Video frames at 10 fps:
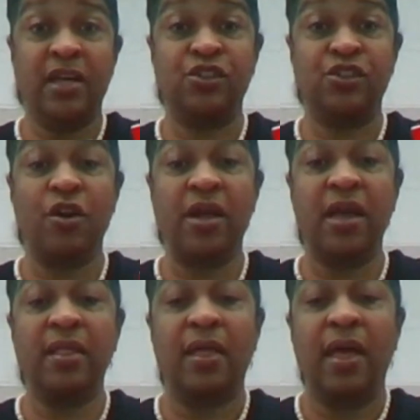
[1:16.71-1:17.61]

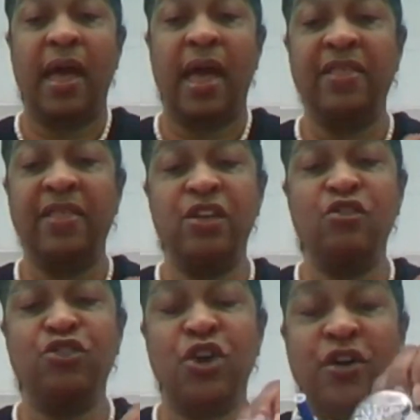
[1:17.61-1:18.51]
circuit, and
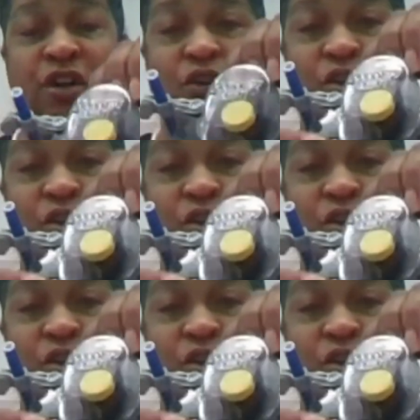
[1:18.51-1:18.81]
then you turn